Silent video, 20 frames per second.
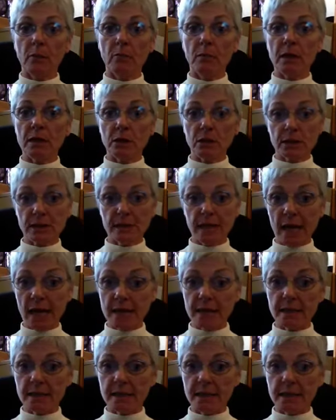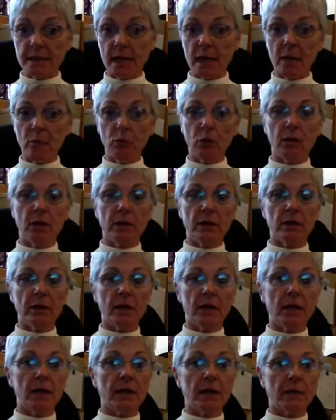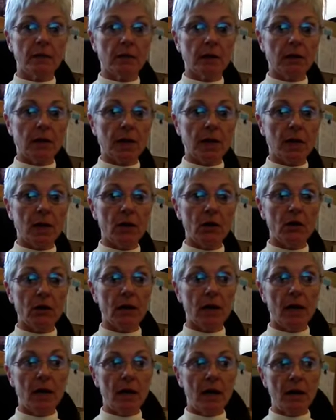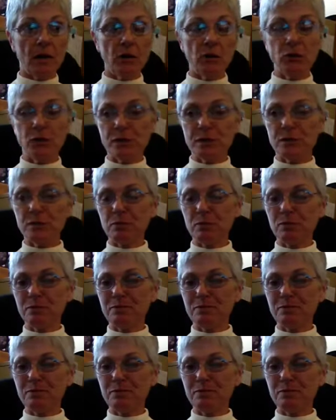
mental status exam with Claire, who was